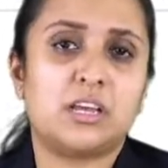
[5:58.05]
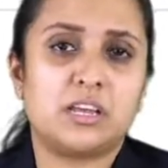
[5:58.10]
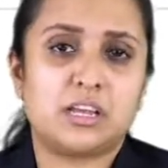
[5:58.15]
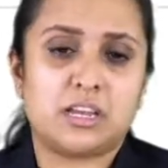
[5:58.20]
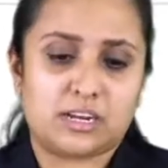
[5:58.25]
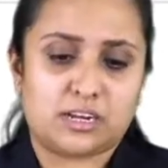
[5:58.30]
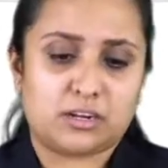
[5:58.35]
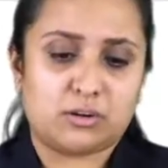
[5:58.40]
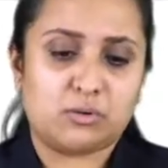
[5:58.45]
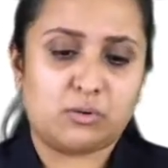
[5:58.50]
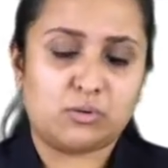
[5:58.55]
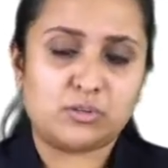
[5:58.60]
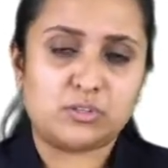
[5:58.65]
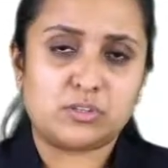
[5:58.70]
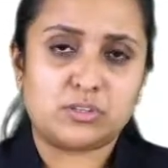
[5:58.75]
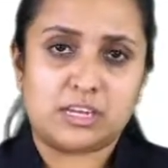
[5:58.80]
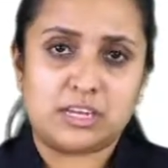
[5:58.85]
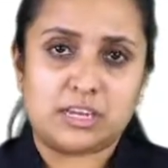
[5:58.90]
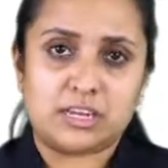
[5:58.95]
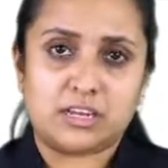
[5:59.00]
It goes
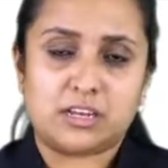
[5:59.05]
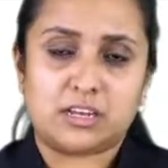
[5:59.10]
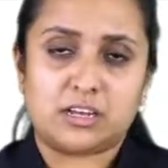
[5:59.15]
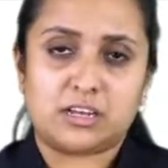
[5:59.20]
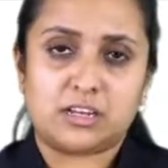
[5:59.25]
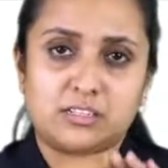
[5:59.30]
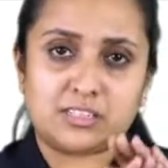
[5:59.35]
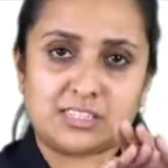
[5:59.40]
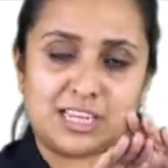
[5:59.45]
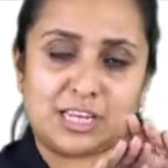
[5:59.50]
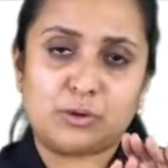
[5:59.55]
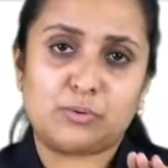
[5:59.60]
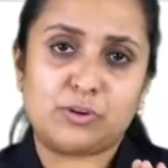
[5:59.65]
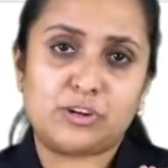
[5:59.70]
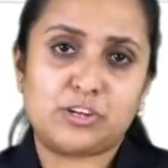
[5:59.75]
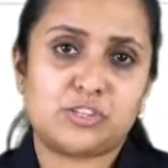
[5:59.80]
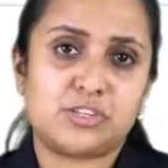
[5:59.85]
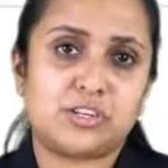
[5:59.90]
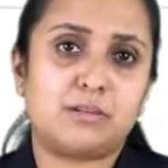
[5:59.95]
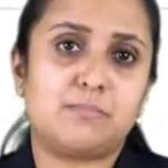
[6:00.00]
in a
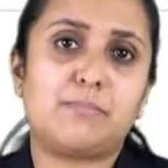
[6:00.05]
sequential